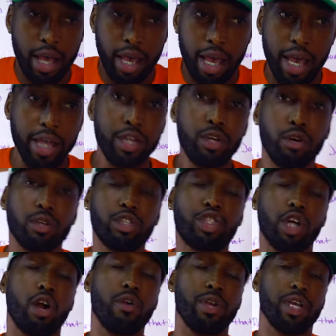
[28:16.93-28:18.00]
in your
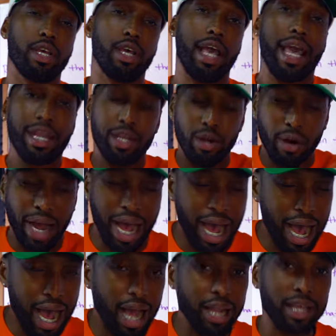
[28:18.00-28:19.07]
journey and you're
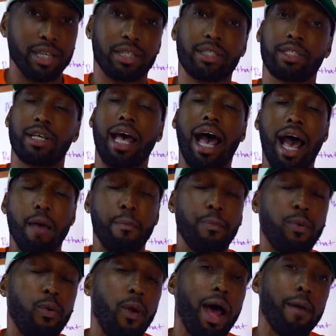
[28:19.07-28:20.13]
honest, I
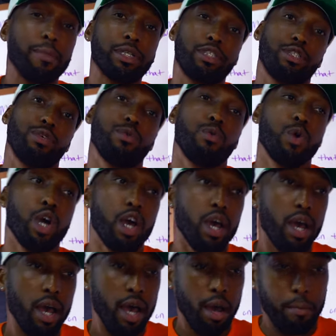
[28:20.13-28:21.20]
promise you,
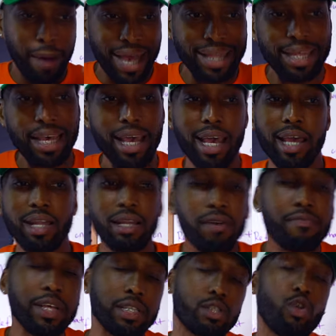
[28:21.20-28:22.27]
by the end
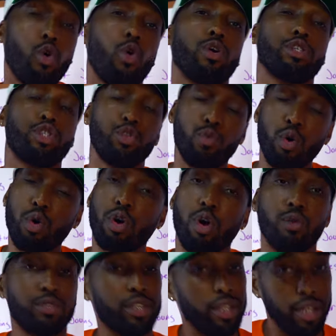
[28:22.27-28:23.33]
of this course, you will
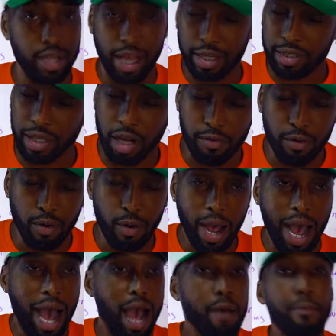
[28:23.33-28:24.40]
go to the next level.
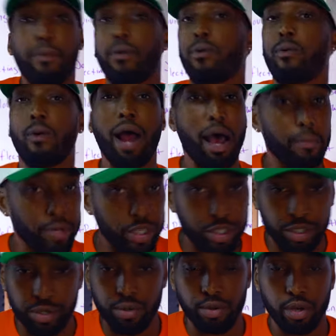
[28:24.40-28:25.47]
I
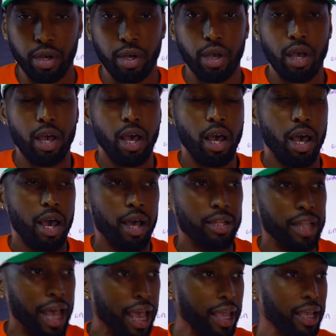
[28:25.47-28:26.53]
promise you.
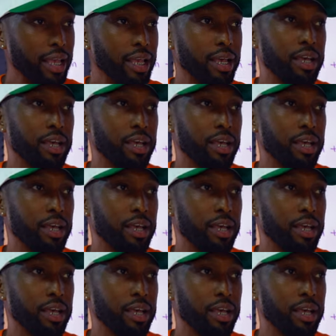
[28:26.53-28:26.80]
Like,